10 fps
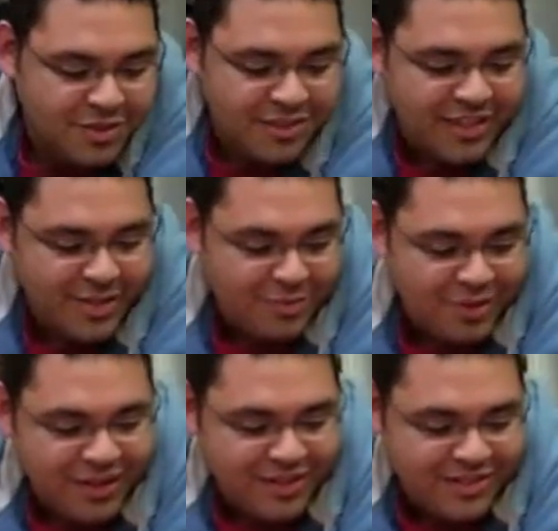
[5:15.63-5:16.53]
He's saying his
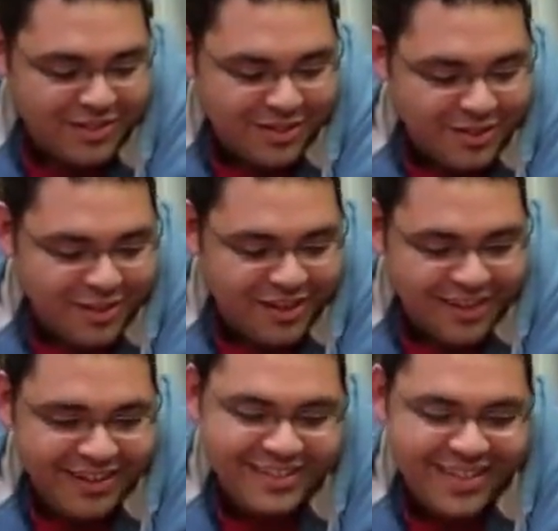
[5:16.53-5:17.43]
prayers in the
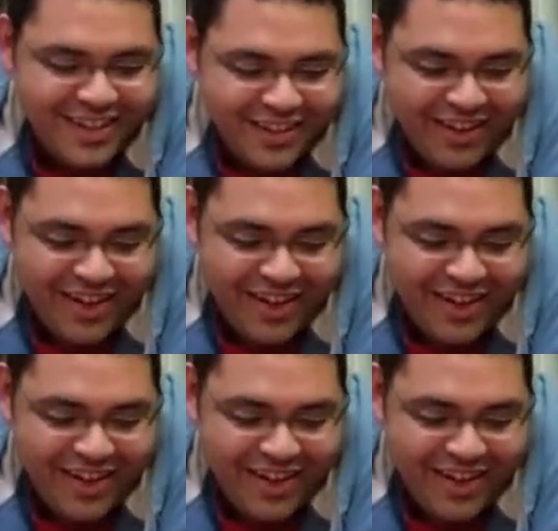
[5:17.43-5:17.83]
corner. He's mm -hmm. like, mm-hmm.